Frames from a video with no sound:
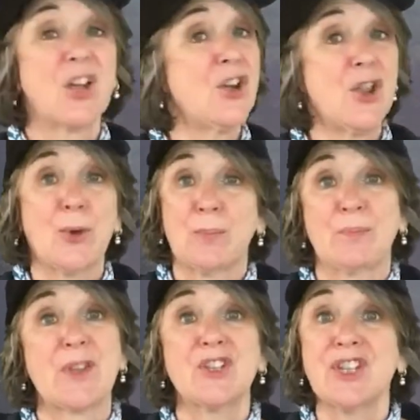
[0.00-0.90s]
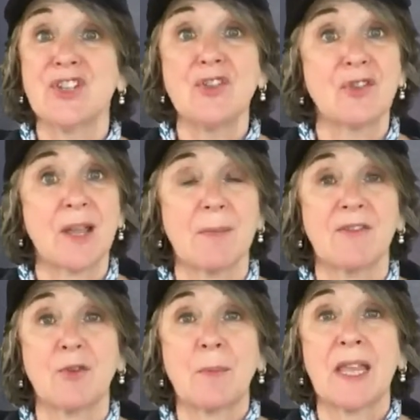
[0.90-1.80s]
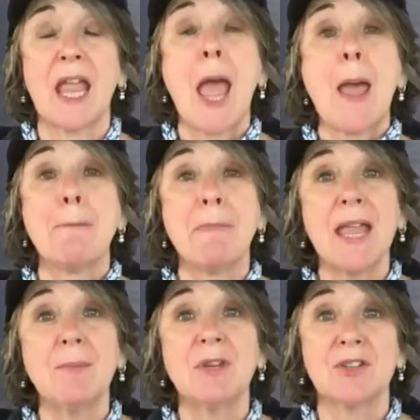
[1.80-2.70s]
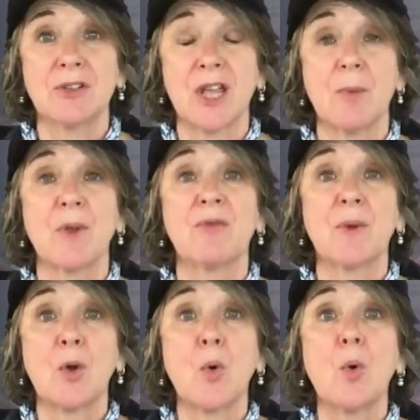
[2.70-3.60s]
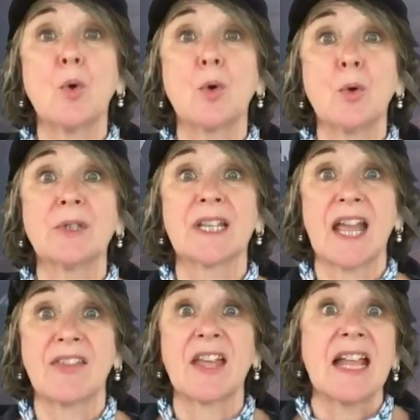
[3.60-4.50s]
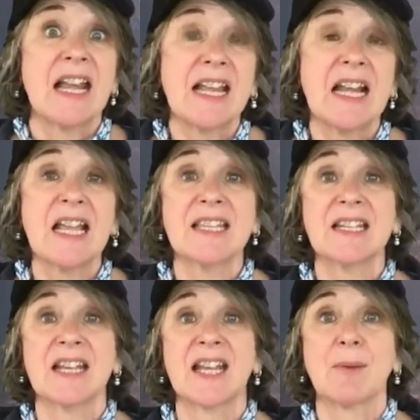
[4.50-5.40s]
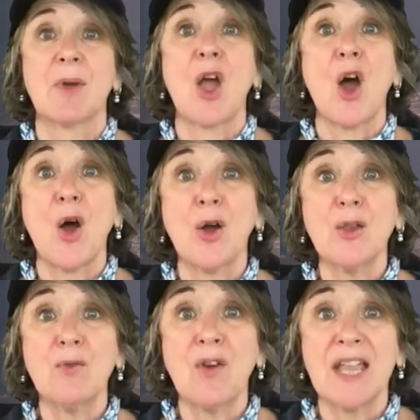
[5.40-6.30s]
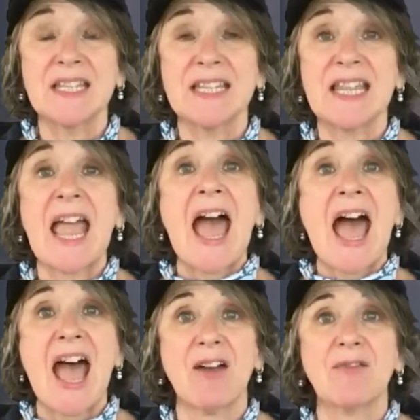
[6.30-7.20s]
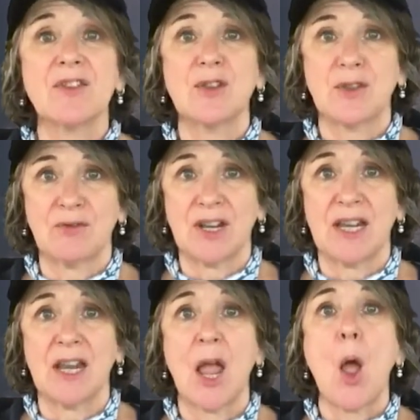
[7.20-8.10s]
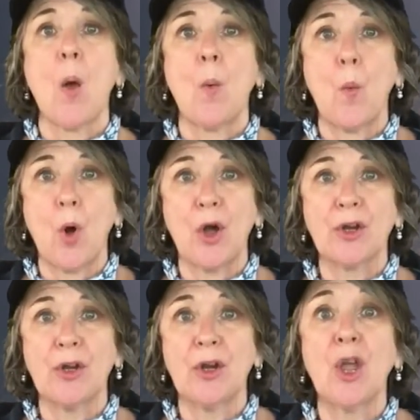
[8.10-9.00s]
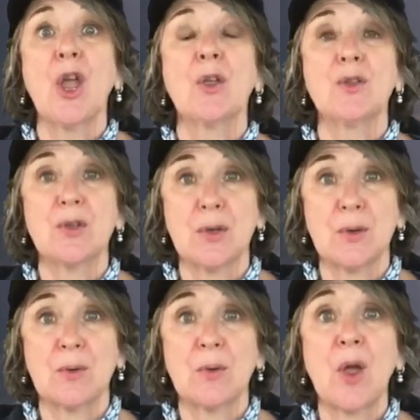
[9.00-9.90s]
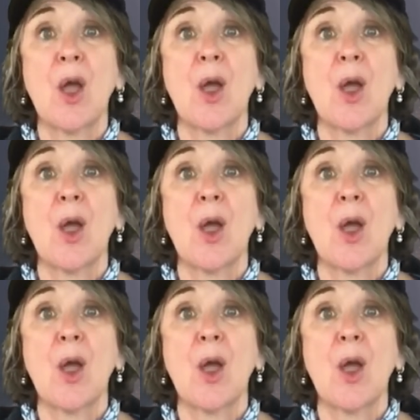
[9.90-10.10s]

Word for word: No, she's not coming for me. Maybe she'll come if we all call together like last time. Are you ready? after three. One, two,